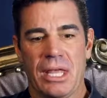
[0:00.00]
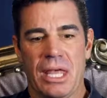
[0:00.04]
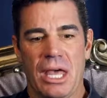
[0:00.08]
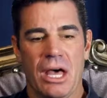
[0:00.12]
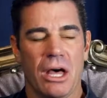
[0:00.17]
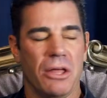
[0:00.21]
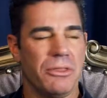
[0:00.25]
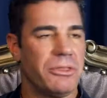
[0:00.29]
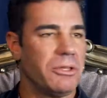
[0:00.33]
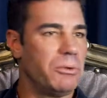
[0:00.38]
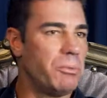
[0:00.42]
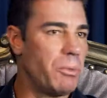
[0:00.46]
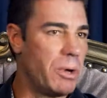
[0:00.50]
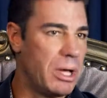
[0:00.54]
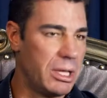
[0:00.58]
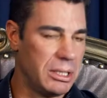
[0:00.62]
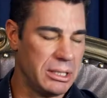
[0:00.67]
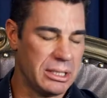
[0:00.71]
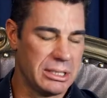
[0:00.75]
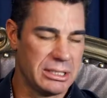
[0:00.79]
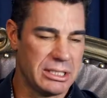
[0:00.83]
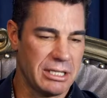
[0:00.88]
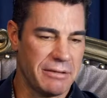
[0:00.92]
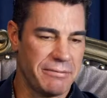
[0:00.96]
health and
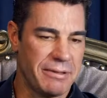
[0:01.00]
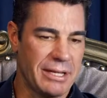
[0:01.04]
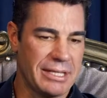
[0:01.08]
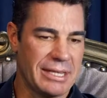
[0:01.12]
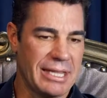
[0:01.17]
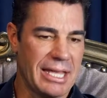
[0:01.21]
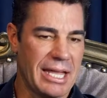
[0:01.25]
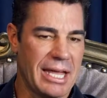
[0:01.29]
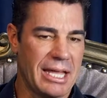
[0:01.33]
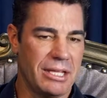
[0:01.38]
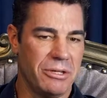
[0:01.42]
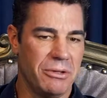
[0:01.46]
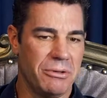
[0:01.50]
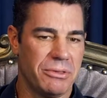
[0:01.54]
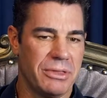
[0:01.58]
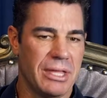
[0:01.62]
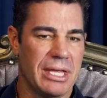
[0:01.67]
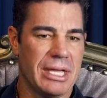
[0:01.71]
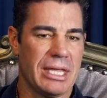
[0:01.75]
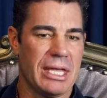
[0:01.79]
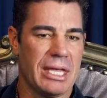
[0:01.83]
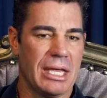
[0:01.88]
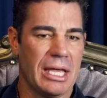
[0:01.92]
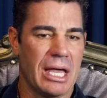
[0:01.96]
wellness, stuff like that, you're
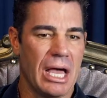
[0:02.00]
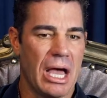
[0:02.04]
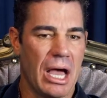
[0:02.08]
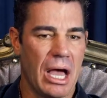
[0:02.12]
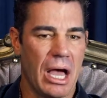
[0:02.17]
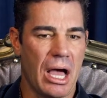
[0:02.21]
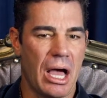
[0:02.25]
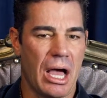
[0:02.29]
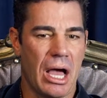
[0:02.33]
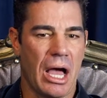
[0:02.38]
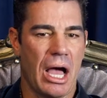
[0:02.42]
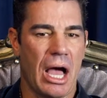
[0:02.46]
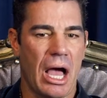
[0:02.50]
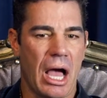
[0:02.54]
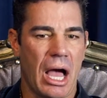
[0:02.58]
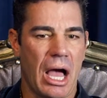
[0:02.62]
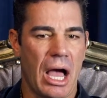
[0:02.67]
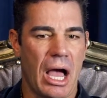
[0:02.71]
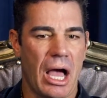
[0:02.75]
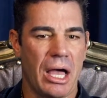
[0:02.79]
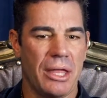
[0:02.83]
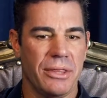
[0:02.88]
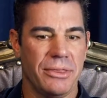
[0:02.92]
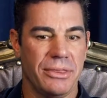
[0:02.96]
thinking,
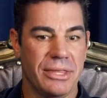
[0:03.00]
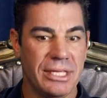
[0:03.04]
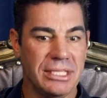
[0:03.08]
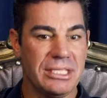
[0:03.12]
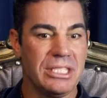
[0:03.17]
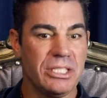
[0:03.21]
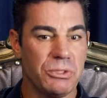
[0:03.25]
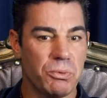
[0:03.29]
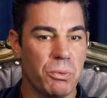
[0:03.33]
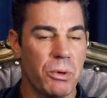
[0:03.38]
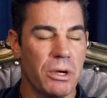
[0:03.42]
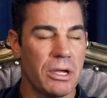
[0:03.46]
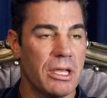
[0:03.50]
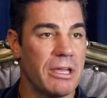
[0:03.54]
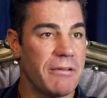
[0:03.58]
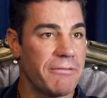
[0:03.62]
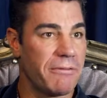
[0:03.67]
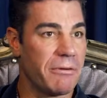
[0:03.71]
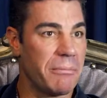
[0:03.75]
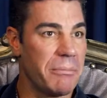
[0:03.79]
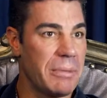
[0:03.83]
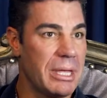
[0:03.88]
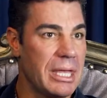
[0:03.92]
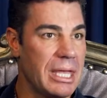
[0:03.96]
this is working
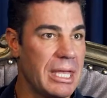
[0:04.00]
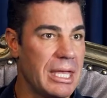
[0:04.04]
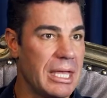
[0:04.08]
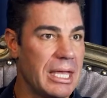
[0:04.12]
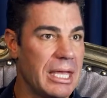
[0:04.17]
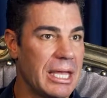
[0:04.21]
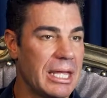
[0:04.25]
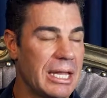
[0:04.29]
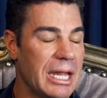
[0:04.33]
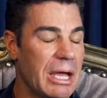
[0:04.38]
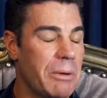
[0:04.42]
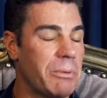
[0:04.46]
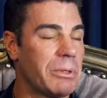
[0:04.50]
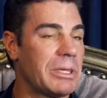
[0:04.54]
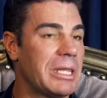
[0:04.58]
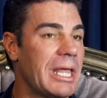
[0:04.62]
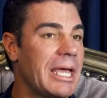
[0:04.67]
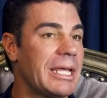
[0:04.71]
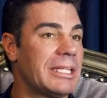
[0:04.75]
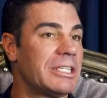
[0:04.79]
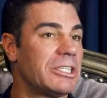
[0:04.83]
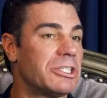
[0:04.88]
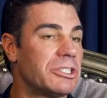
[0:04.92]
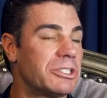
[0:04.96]
for me and I would
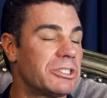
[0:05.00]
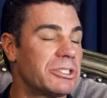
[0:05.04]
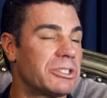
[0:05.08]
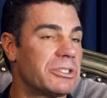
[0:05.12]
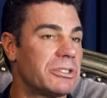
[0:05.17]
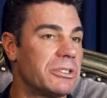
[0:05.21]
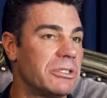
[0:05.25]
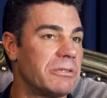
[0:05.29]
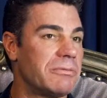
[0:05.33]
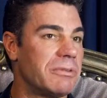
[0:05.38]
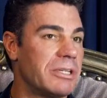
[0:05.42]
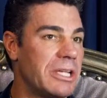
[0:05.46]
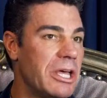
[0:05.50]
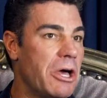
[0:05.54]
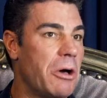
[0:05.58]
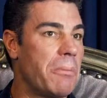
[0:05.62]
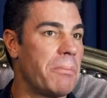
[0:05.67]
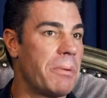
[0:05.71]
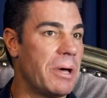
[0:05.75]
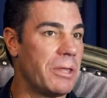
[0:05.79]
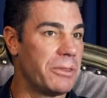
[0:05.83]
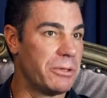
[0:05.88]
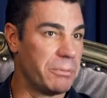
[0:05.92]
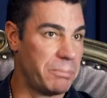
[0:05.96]
like to serve and
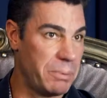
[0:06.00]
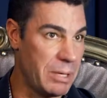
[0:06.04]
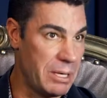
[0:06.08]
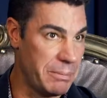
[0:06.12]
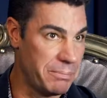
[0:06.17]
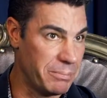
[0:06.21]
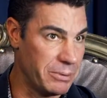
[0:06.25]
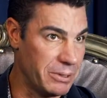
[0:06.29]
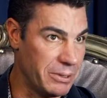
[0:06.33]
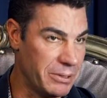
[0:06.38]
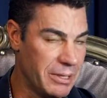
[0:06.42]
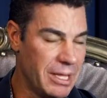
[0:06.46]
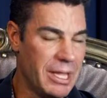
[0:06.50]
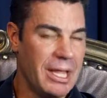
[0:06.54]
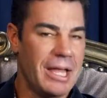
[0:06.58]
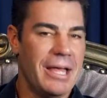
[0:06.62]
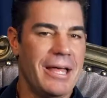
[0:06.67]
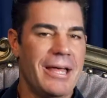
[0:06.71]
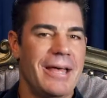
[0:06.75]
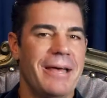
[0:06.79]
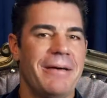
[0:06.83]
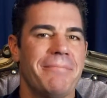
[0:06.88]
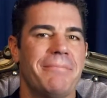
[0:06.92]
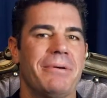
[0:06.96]
help other people.
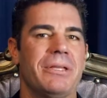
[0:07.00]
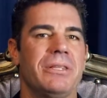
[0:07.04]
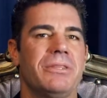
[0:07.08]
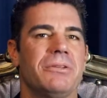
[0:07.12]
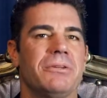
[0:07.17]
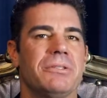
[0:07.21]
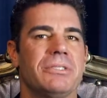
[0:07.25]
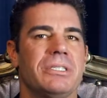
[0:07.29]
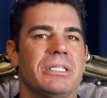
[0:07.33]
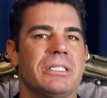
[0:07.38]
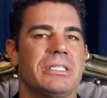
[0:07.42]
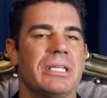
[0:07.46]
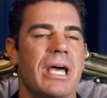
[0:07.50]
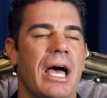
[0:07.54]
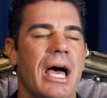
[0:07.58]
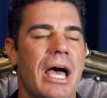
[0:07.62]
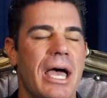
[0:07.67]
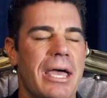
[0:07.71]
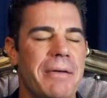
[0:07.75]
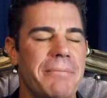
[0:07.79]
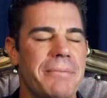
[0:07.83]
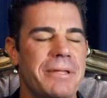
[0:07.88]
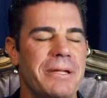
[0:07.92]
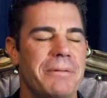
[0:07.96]
But there's a
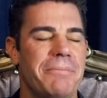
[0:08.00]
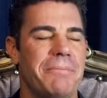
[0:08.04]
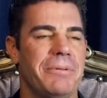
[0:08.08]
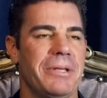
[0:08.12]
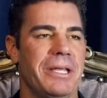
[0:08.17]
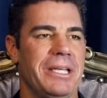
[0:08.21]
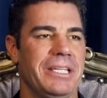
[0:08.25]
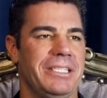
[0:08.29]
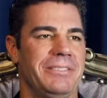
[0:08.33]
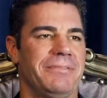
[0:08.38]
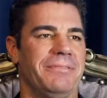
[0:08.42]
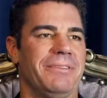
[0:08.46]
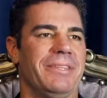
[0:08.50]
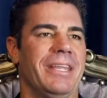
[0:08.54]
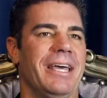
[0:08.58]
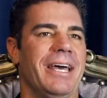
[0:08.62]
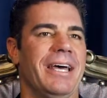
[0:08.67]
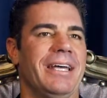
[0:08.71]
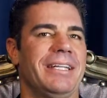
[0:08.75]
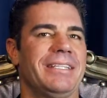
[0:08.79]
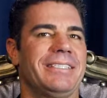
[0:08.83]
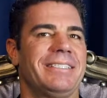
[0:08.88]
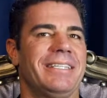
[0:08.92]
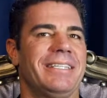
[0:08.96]
time and a place for
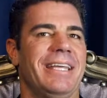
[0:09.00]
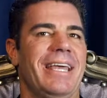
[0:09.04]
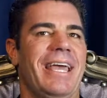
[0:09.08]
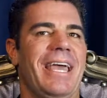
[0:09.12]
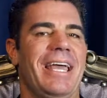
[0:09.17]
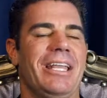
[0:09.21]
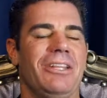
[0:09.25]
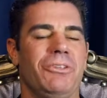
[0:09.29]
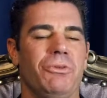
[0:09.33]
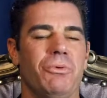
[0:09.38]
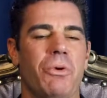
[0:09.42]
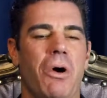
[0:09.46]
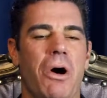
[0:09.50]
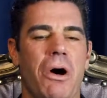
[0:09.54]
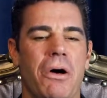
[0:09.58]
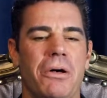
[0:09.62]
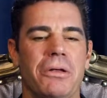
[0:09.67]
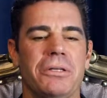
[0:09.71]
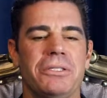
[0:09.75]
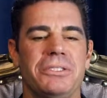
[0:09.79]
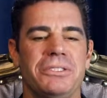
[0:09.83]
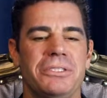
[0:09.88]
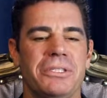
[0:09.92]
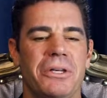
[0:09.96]
that. And you
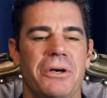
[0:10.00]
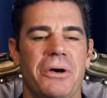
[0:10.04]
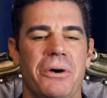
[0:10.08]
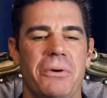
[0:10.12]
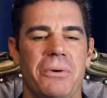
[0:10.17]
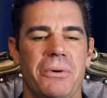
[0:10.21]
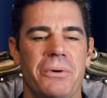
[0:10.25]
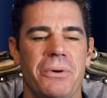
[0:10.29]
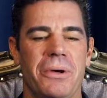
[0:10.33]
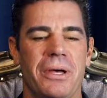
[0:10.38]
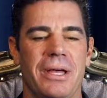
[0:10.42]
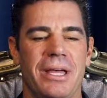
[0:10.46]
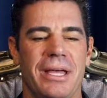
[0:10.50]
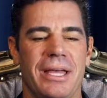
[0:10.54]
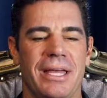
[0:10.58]
also